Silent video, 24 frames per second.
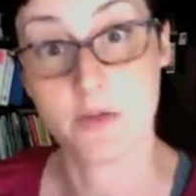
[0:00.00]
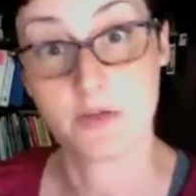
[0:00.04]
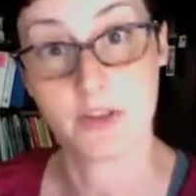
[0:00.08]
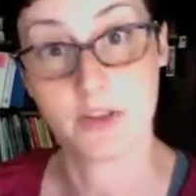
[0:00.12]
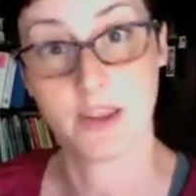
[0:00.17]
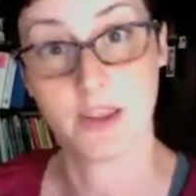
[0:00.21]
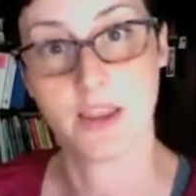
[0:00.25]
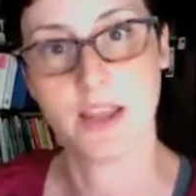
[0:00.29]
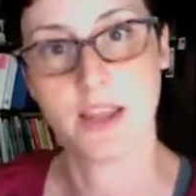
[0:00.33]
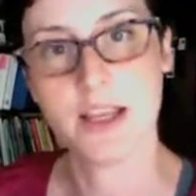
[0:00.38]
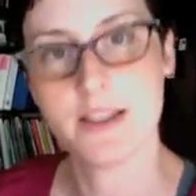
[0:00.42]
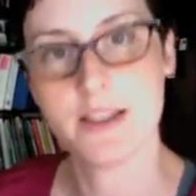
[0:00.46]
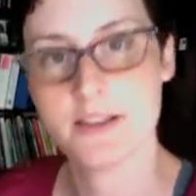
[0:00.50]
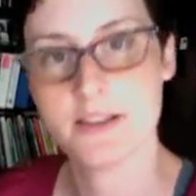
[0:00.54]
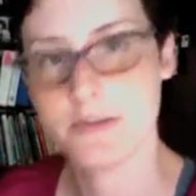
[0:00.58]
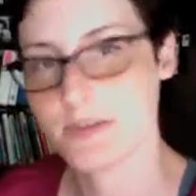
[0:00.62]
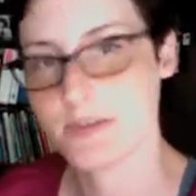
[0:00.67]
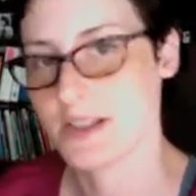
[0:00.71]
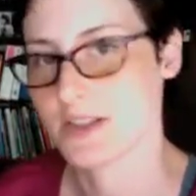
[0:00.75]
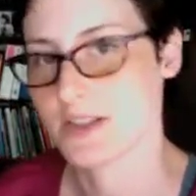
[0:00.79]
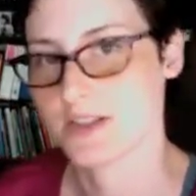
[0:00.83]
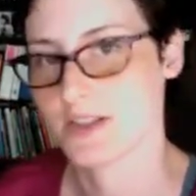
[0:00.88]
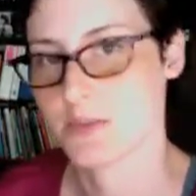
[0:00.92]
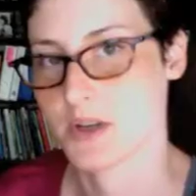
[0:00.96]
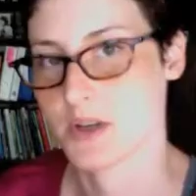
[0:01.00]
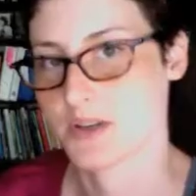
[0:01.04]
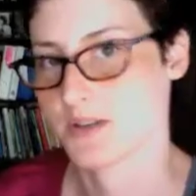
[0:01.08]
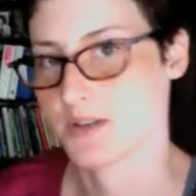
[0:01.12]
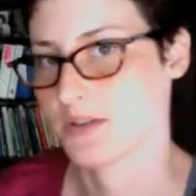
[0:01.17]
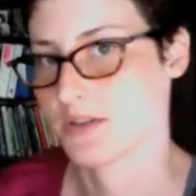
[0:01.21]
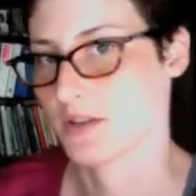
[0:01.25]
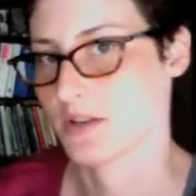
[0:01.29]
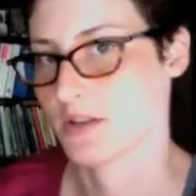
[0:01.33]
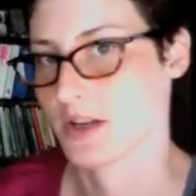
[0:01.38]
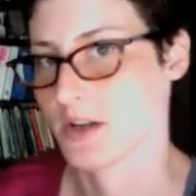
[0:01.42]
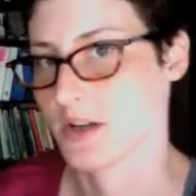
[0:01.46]
would like to be a
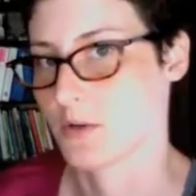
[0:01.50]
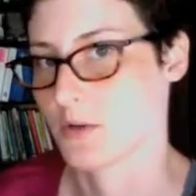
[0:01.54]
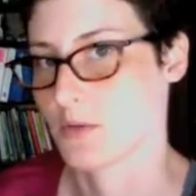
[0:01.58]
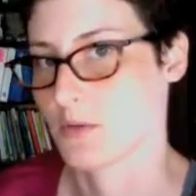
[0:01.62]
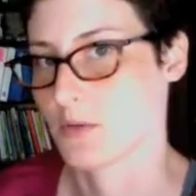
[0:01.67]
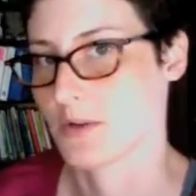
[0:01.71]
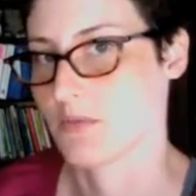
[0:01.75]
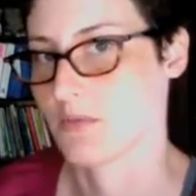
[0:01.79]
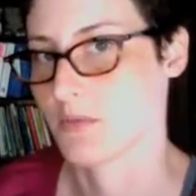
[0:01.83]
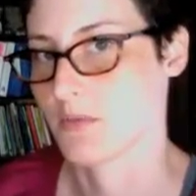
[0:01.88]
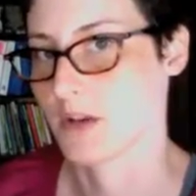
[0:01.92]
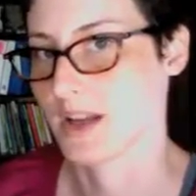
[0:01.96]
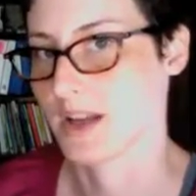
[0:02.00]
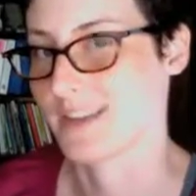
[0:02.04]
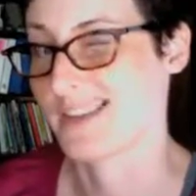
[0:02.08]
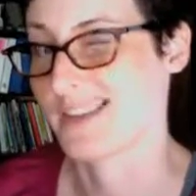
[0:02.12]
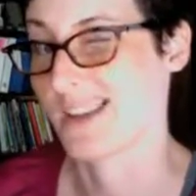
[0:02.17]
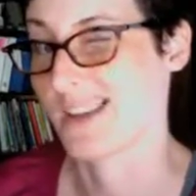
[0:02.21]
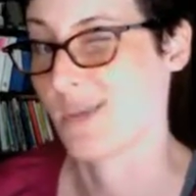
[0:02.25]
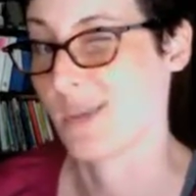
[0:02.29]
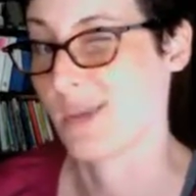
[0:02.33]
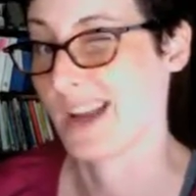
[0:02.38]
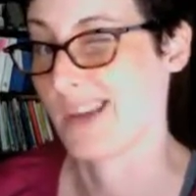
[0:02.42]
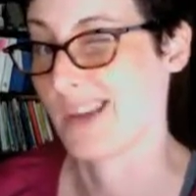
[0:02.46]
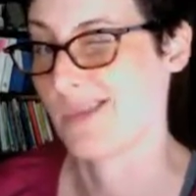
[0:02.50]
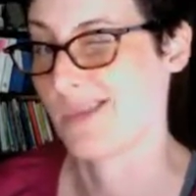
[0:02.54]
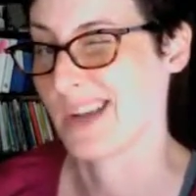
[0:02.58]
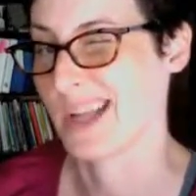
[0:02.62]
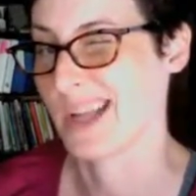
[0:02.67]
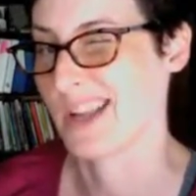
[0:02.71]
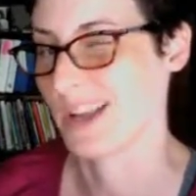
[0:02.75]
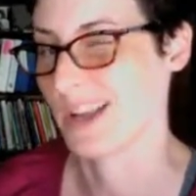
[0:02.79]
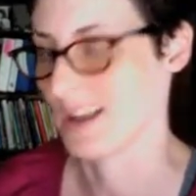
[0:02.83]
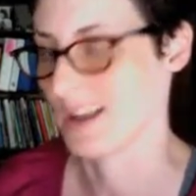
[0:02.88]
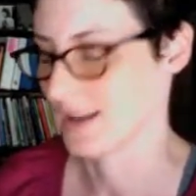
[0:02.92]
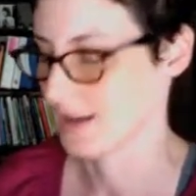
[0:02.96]
sponsor, Interweave Press, wink, wink.
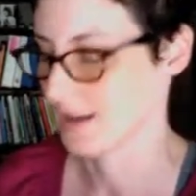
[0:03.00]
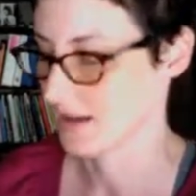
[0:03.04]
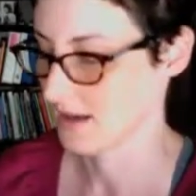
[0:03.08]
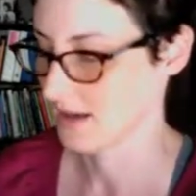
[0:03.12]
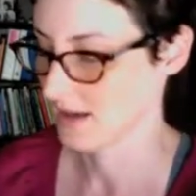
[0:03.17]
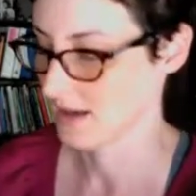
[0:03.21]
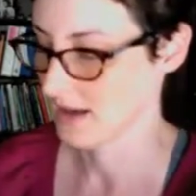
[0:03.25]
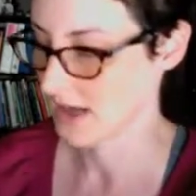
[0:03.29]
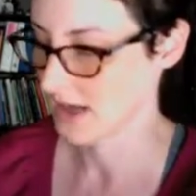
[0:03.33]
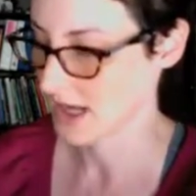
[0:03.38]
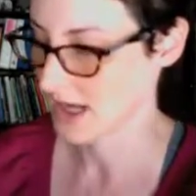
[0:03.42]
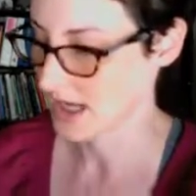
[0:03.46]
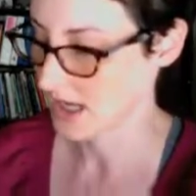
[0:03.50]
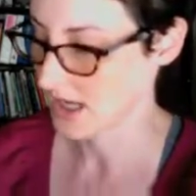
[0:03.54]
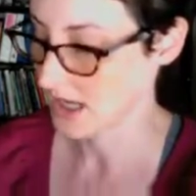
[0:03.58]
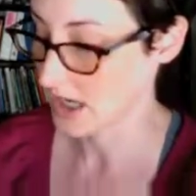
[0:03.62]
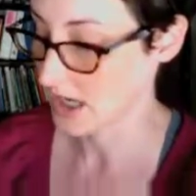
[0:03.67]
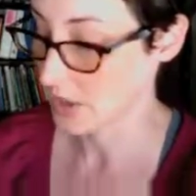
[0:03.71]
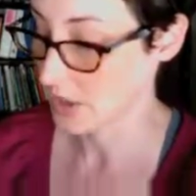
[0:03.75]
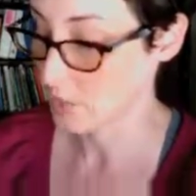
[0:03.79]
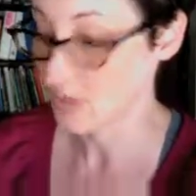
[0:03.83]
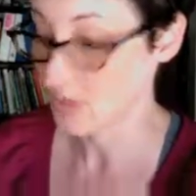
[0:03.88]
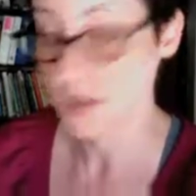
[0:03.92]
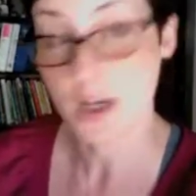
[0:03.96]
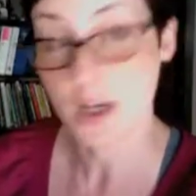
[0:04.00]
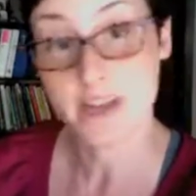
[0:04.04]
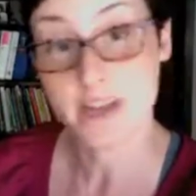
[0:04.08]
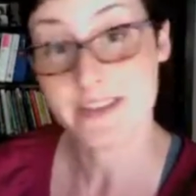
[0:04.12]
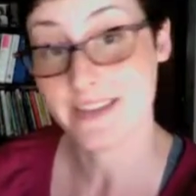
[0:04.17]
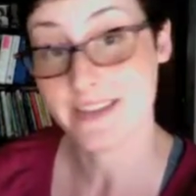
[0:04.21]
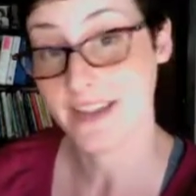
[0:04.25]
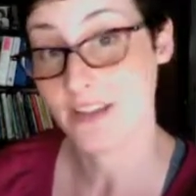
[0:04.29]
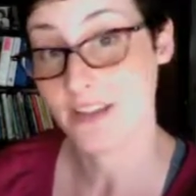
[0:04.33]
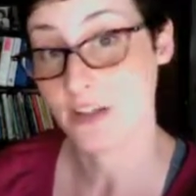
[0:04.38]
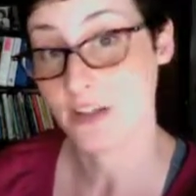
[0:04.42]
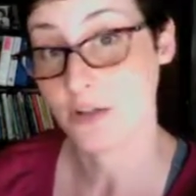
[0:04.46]
I would not
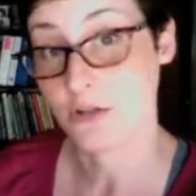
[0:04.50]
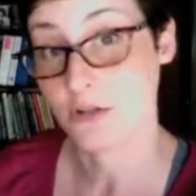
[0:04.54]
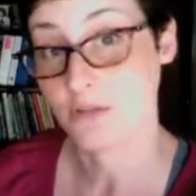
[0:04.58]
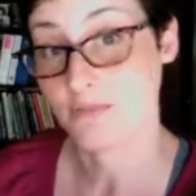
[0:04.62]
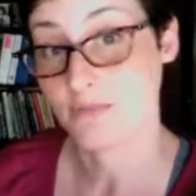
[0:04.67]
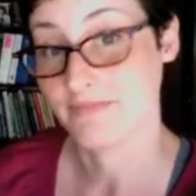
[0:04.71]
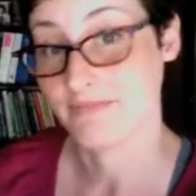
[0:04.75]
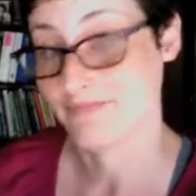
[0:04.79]
say no.